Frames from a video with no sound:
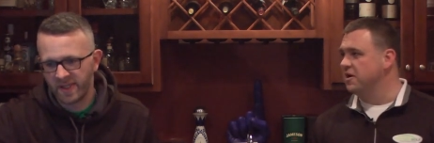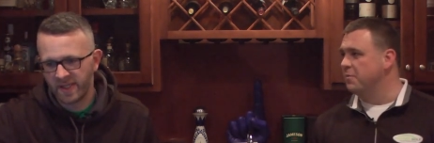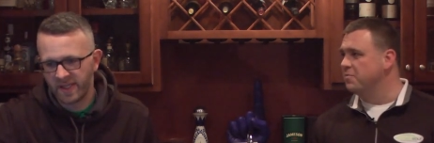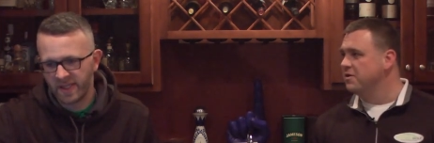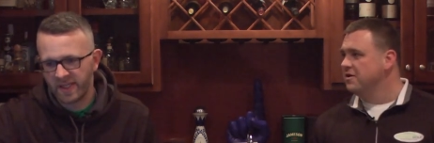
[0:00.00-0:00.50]

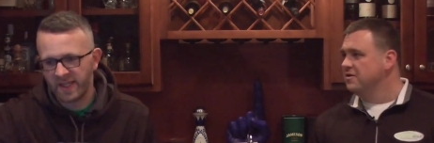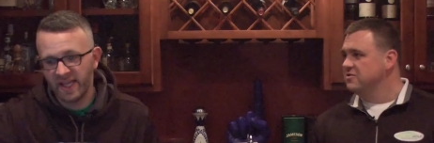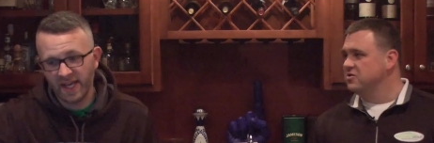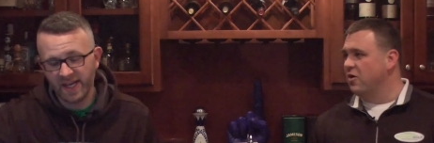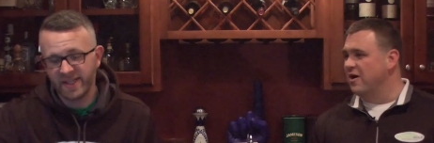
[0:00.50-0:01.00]
Speaker 1: up.
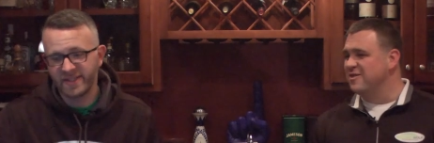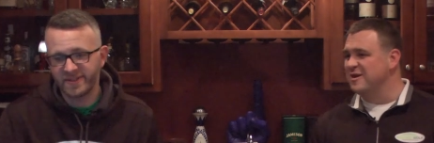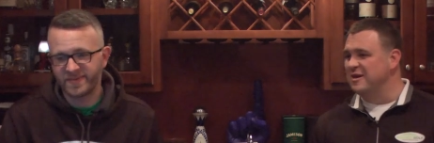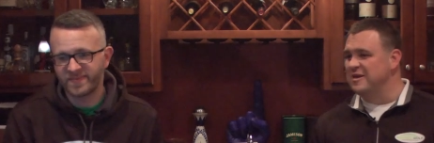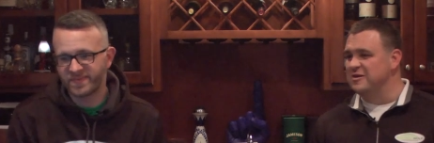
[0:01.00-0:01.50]
Yeah. So I
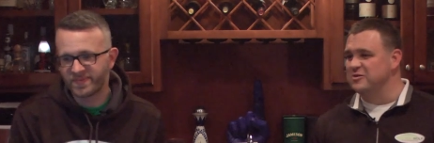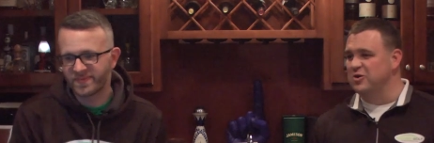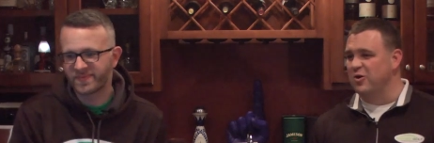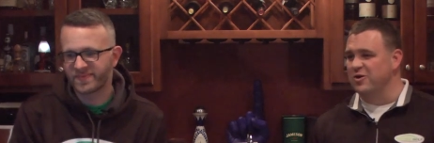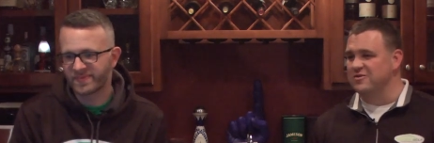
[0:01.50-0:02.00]
think he's
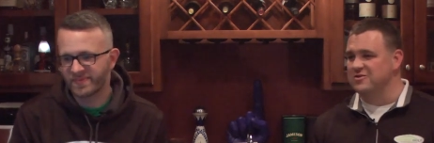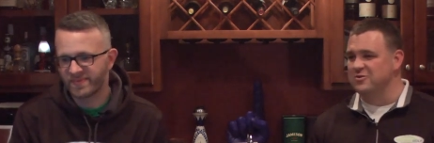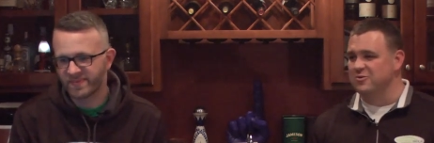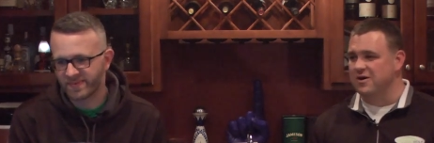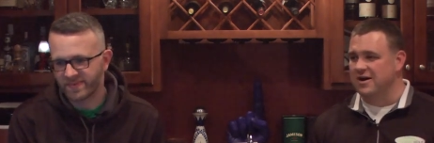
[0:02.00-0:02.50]
going
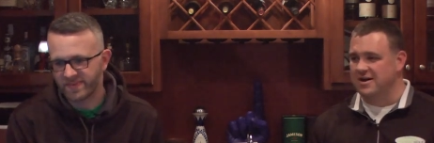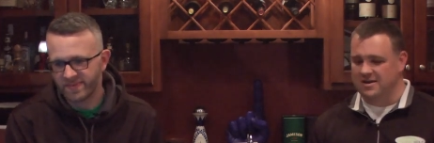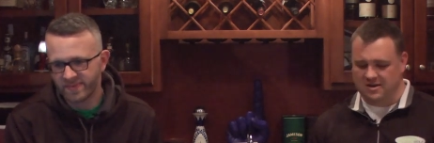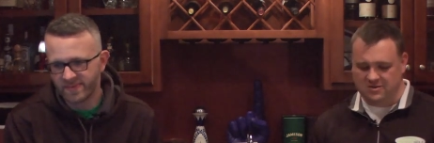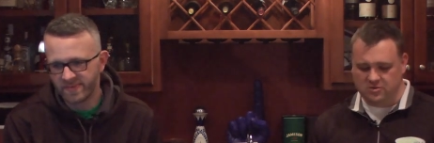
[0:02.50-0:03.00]
to
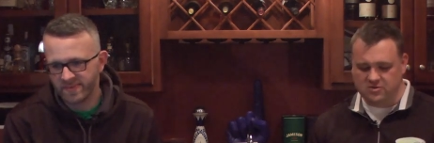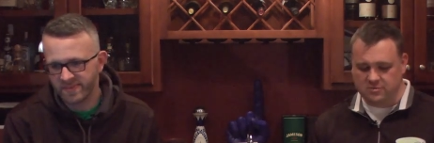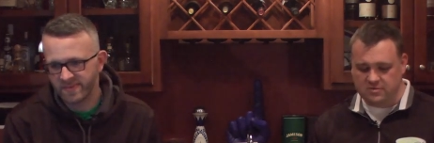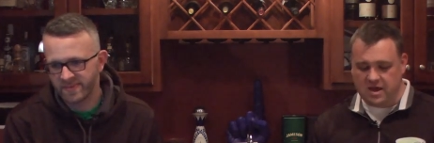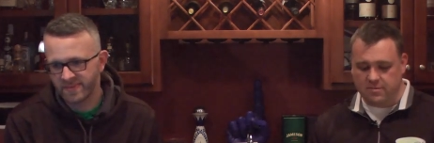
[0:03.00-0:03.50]
uh, do
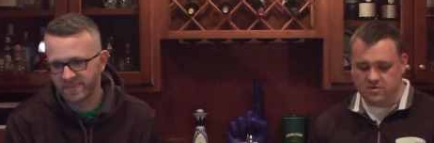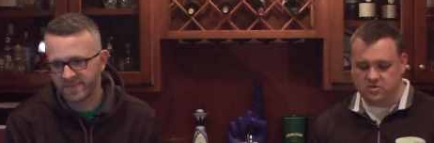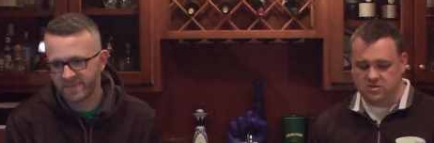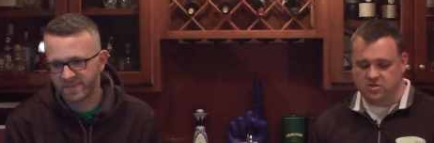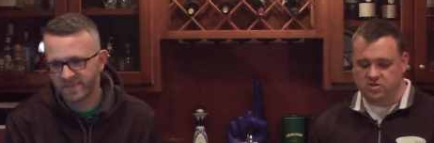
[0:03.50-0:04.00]
some damage
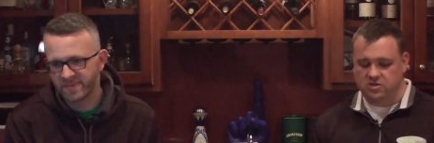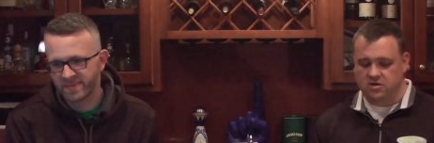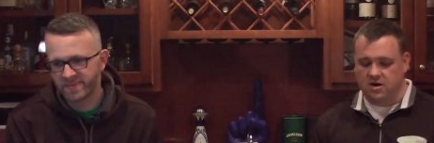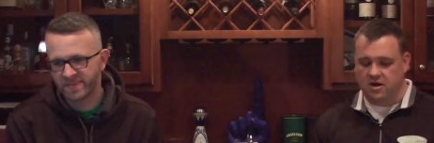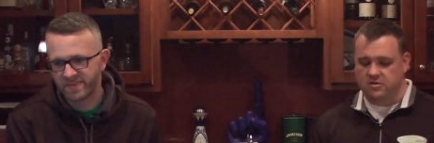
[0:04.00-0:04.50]
this
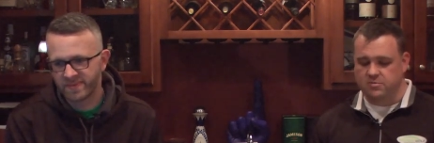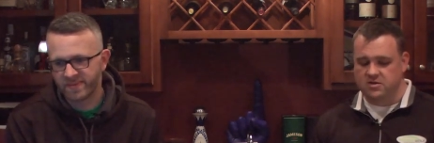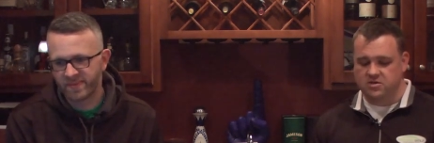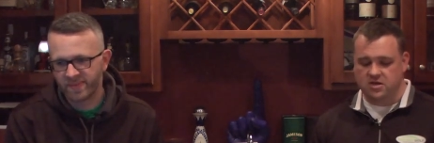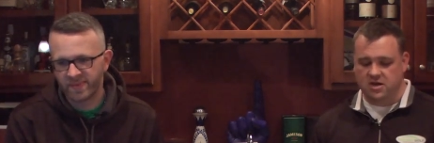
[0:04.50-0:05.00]
year on the
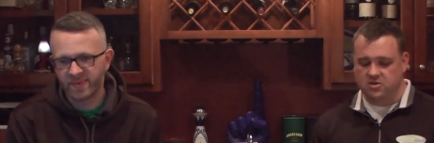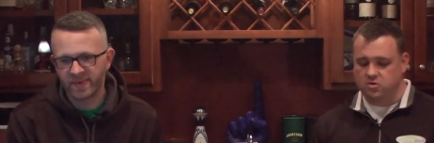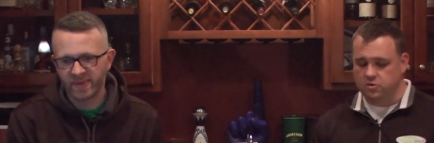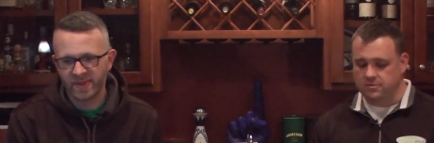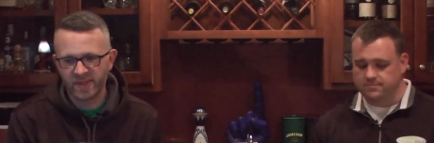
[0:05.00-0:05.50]
PGA
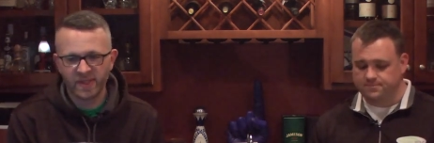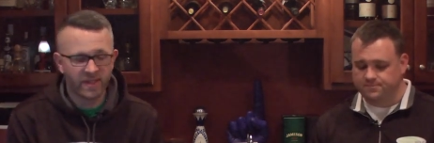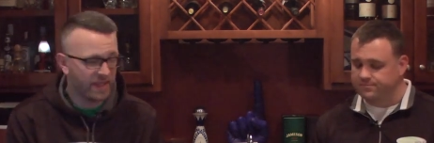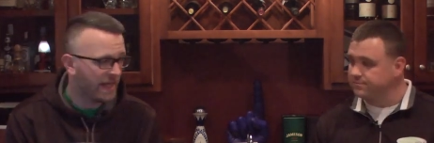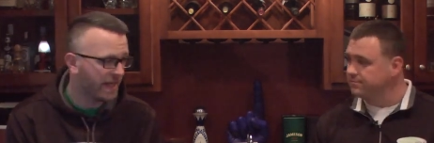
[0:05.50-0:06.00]
Tour.
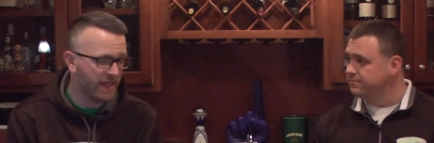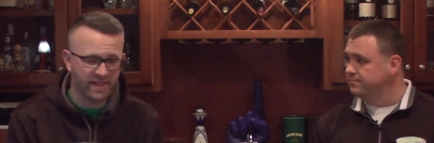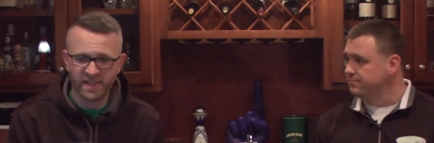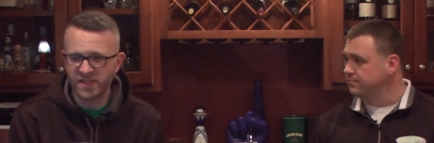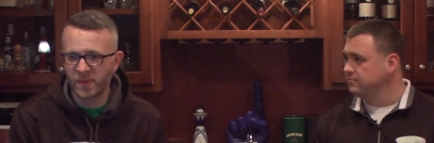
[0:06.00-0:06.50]
Speaker 2: Yeah,
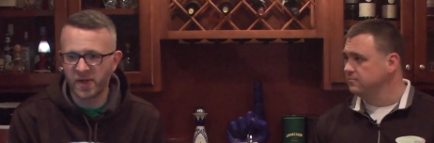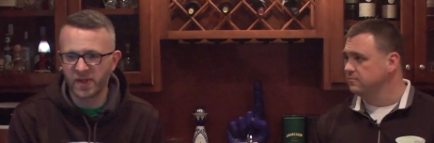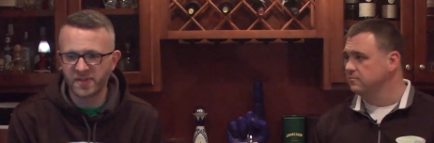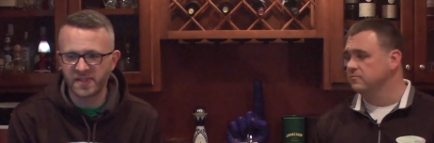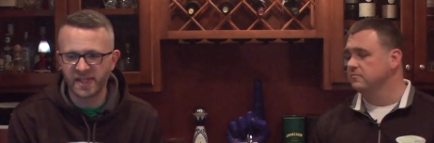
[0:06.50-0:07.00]
it, it's one of
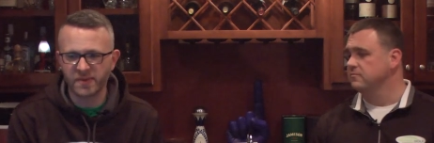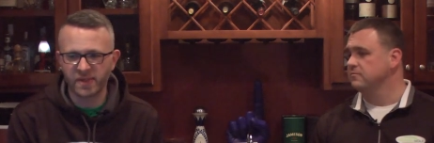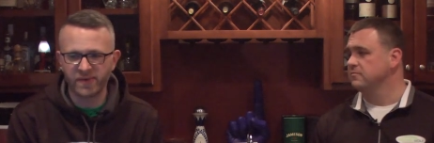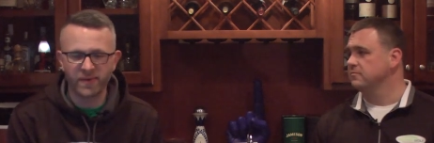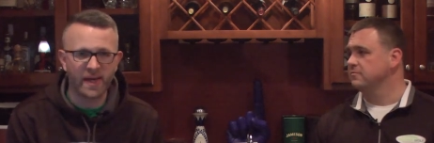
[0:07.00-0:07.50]
those things
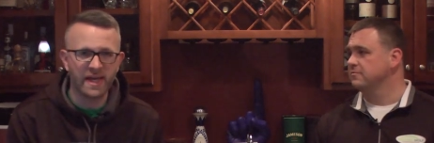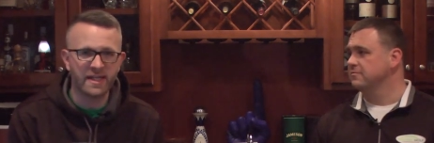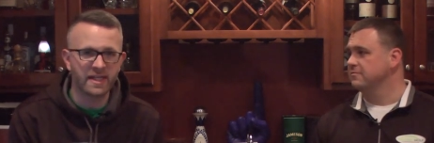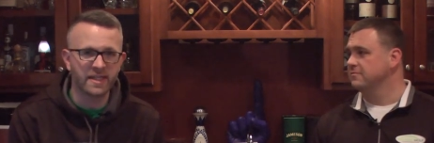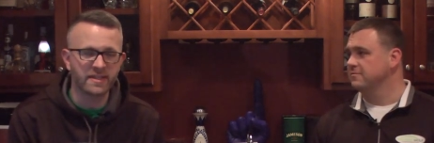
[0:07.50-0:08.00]
where if you're ready
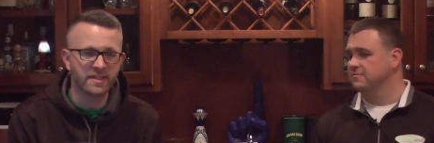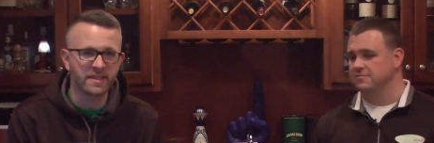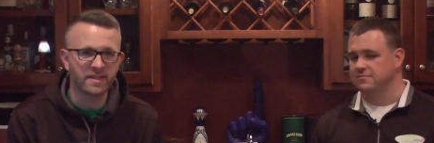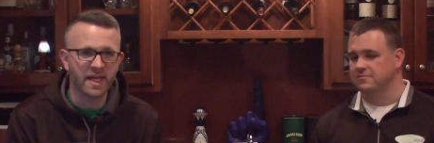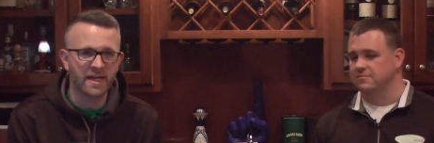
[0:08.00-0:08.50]
to,
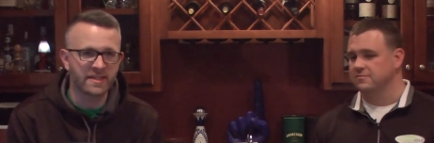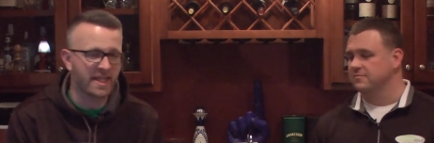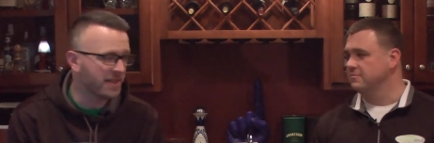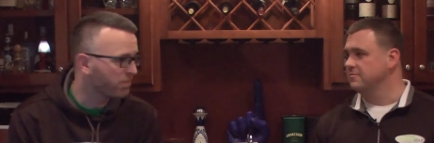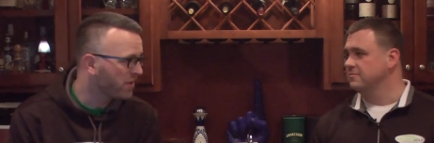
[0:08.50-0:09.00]
to kind of
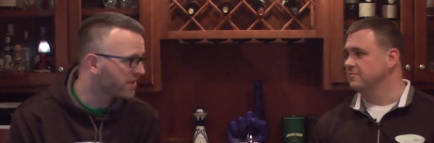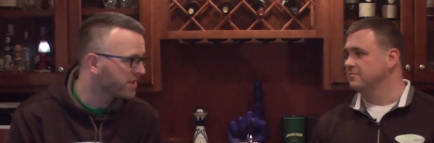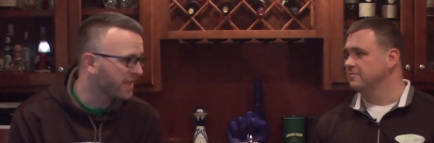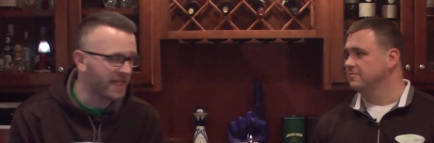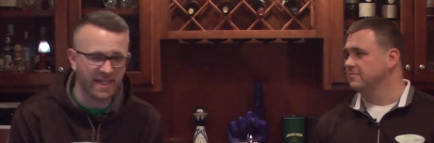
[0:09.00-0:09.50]
take the plunge
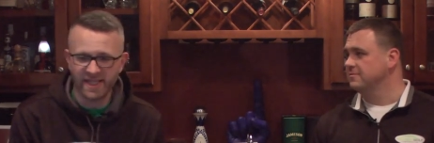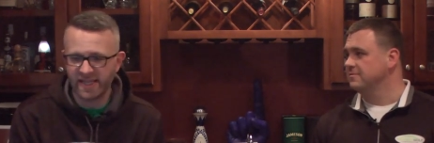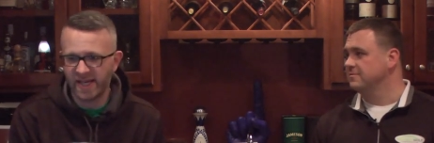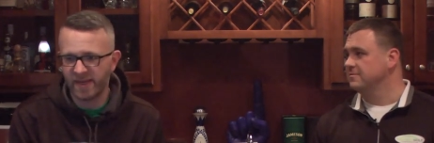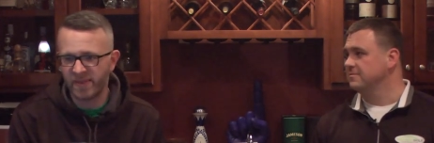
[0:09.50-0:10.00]
on a guy like
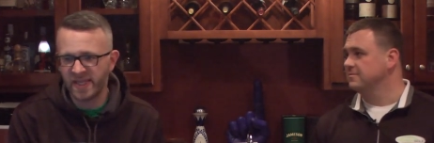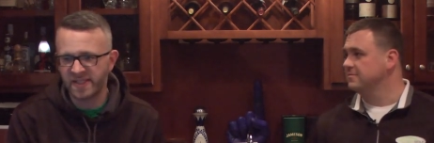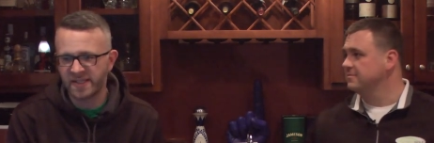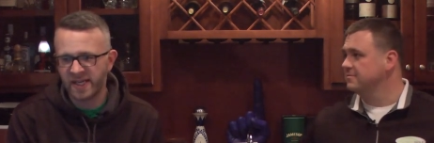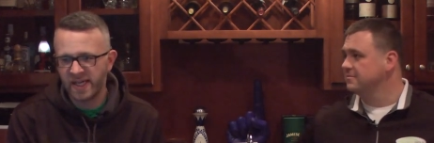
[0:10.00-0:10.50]
that, I mean,
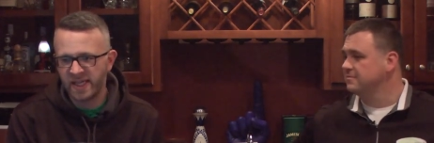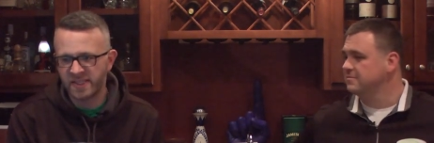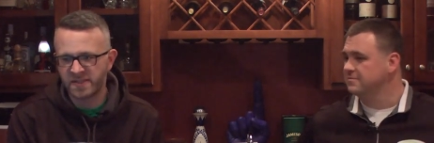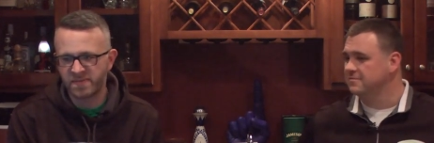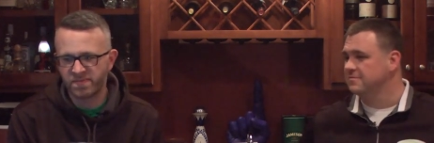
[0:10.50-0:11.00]
he's
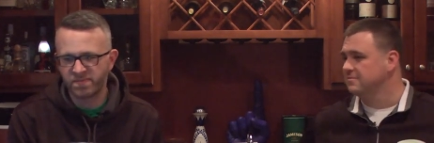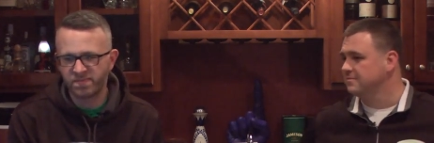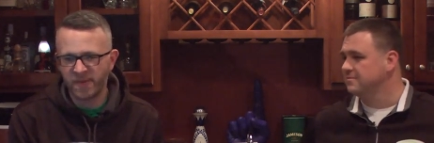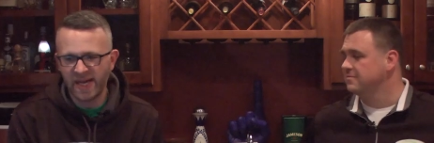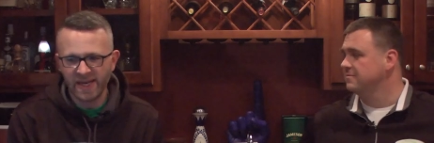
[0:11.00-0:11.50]
he's
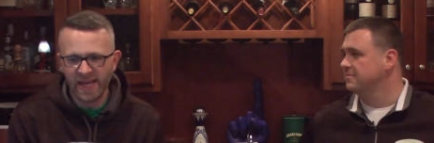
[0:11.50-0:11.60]
at